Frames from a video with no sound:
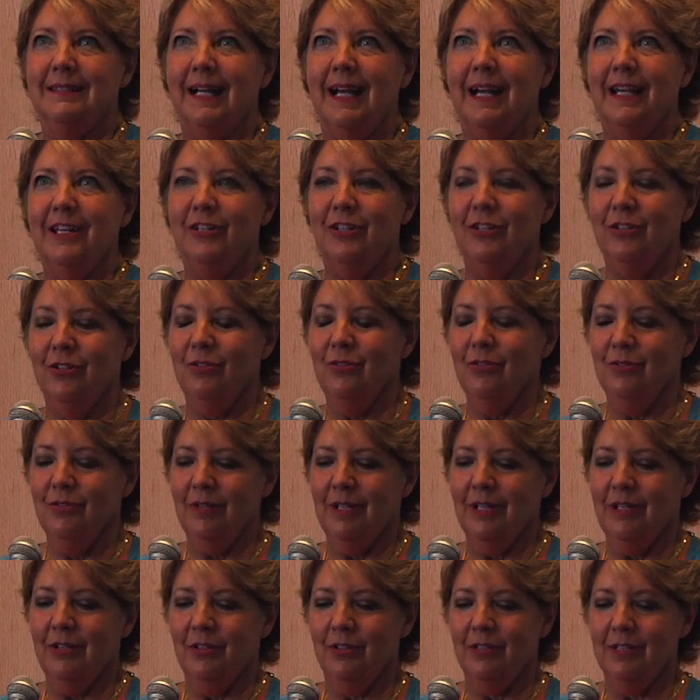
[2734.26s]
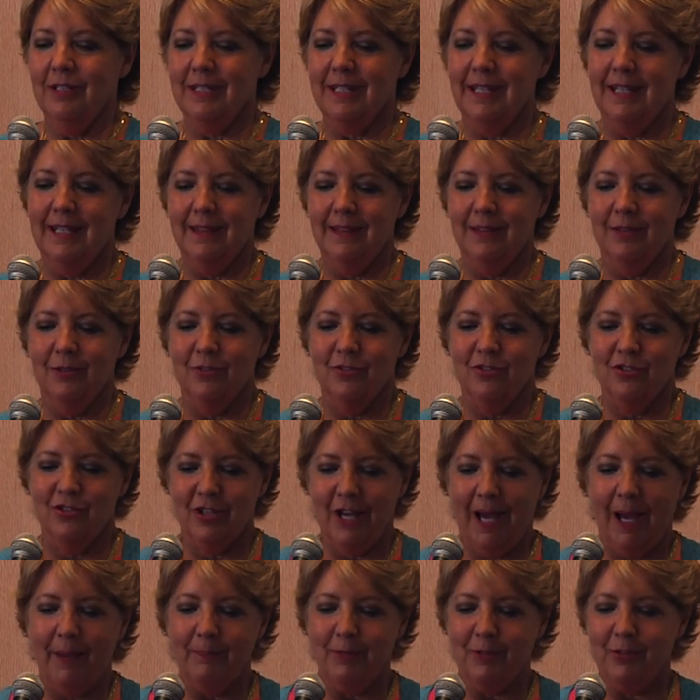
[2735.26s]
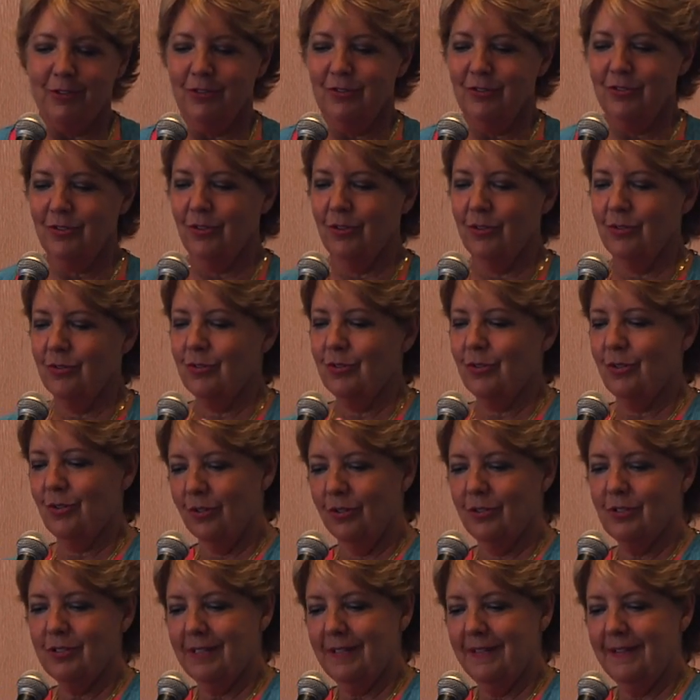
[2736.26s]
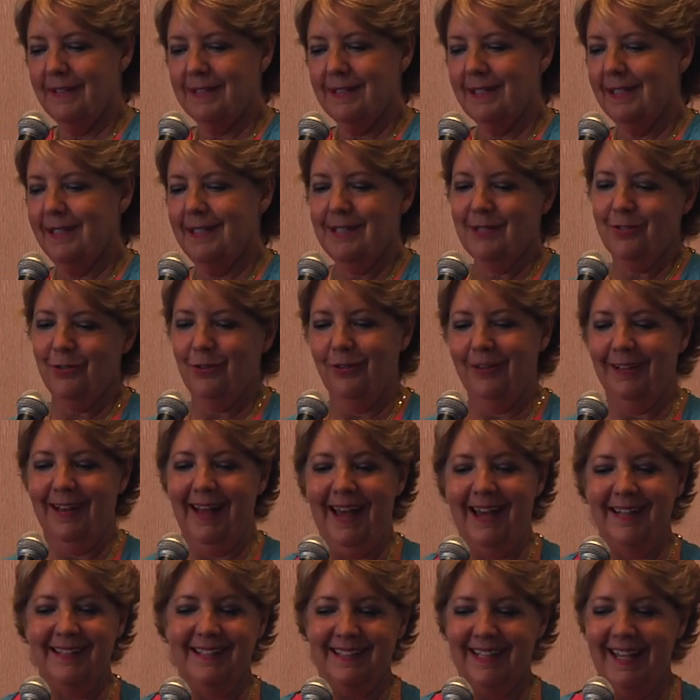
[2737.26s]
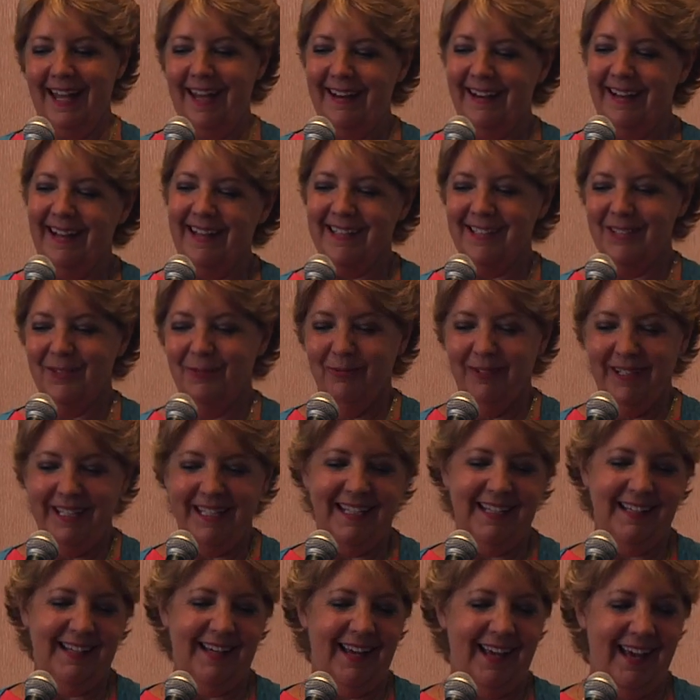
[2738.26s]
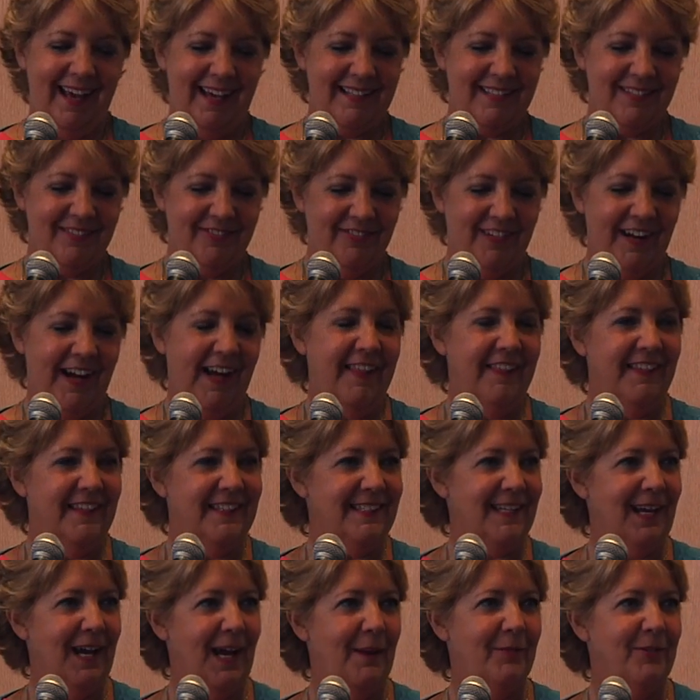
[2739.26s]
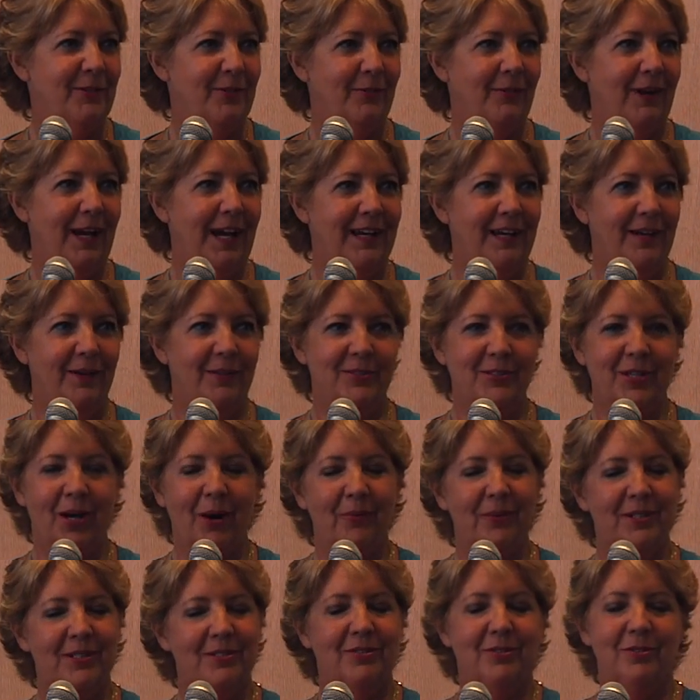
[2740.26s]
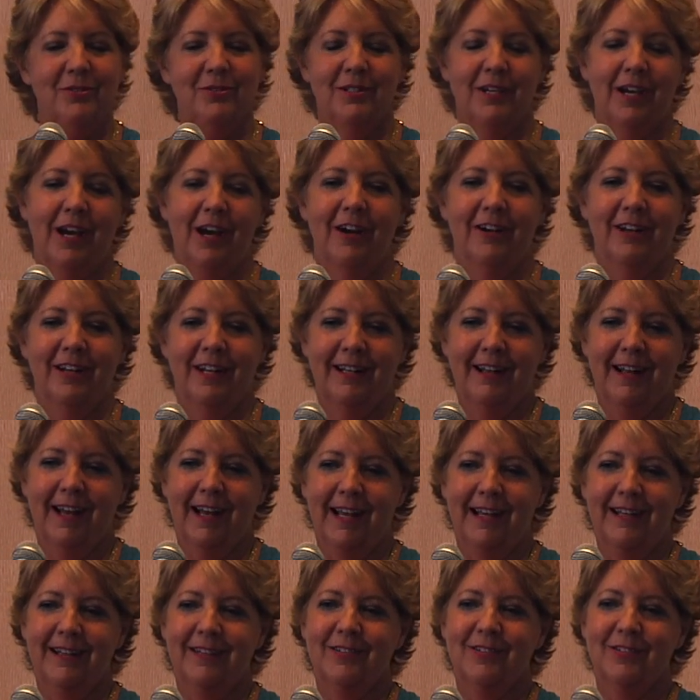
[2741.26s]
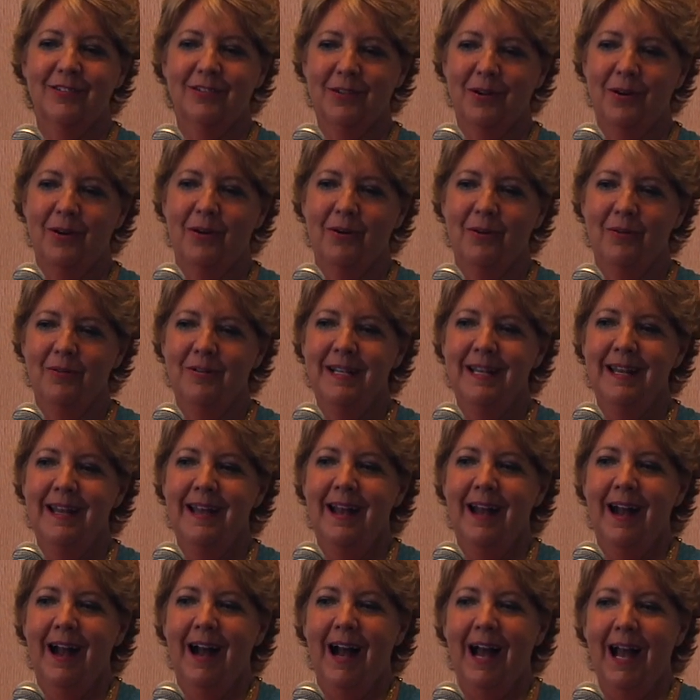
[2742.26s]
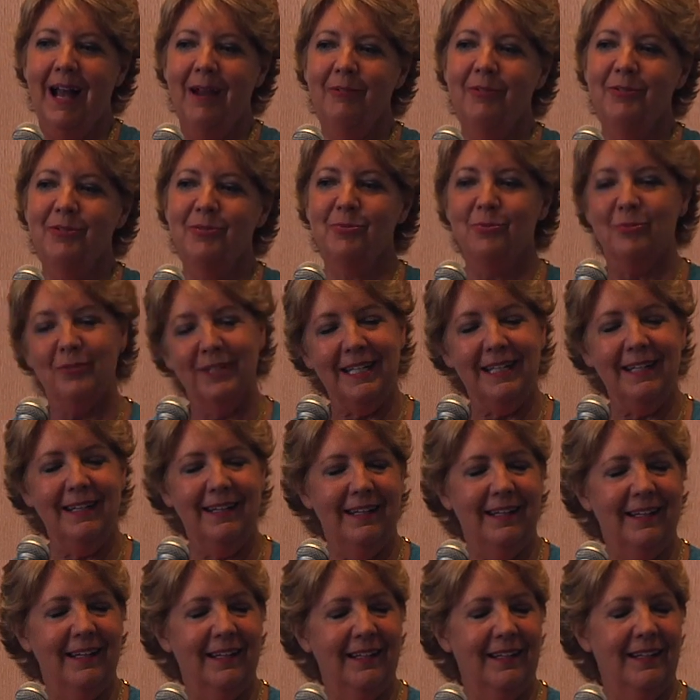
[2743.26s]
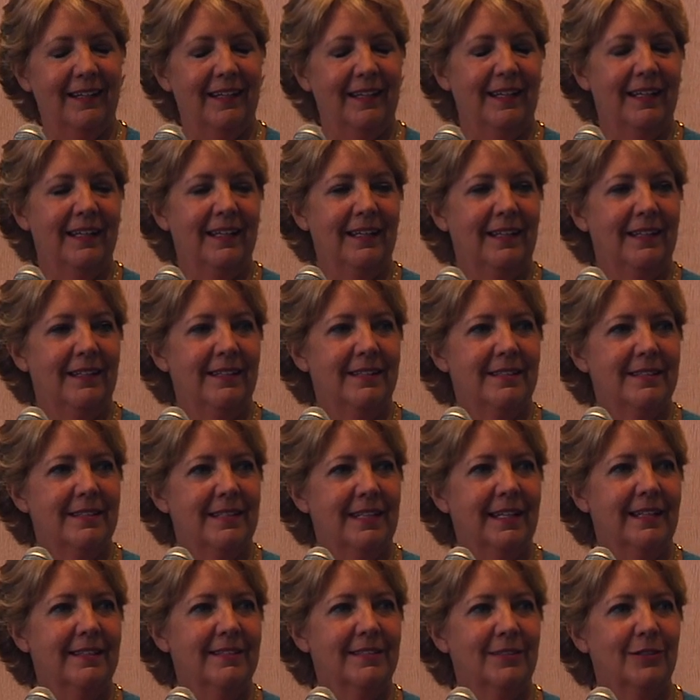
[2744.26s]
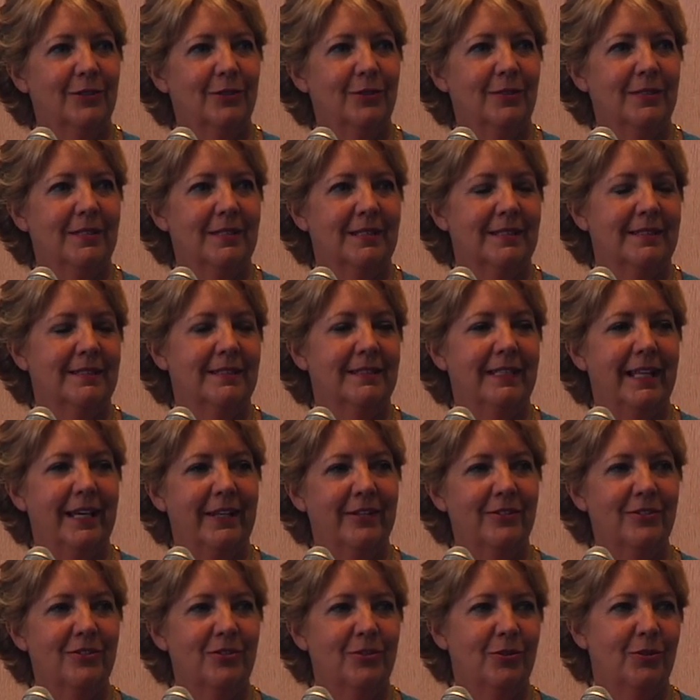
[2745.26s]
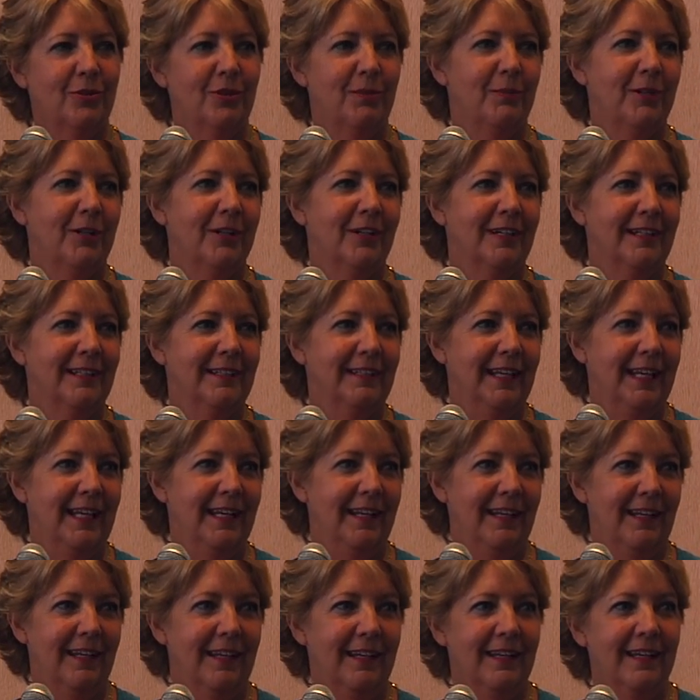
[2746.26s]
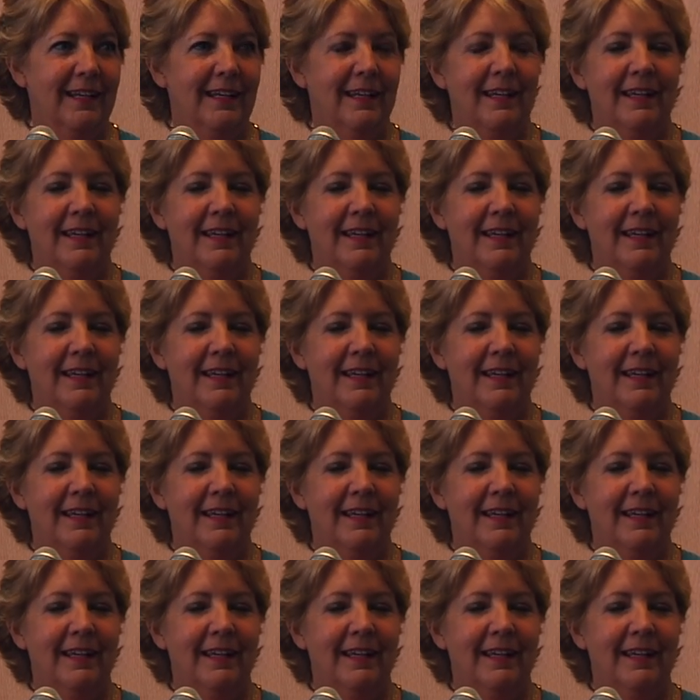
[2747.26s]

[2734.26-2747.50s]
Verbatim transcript: I knew in order to get those chapters to those girls in the Sunday school class that next week, I had to find the time to write. And I was always too tired at night. So I was reading in C S Lewis's Letters to an American Lady